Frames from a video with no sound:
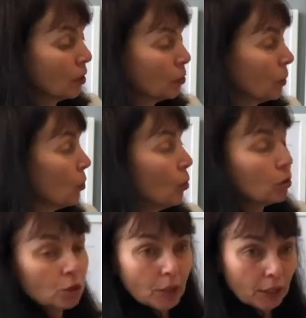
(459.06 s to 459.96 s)
We
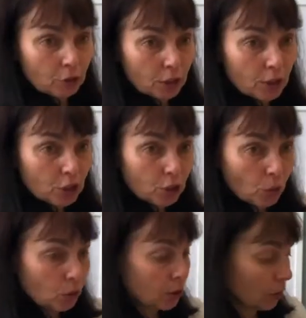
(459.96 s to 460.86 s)
also can treat the
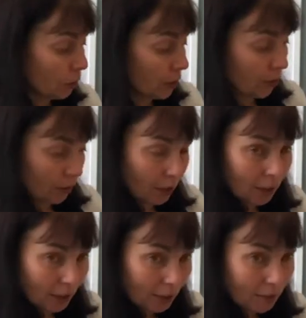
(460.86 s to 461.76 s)
shoulder on the
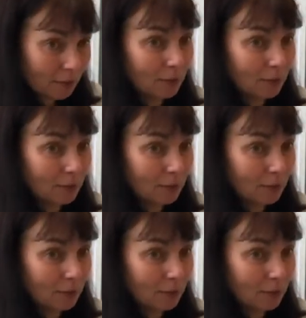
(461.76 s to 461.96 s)
side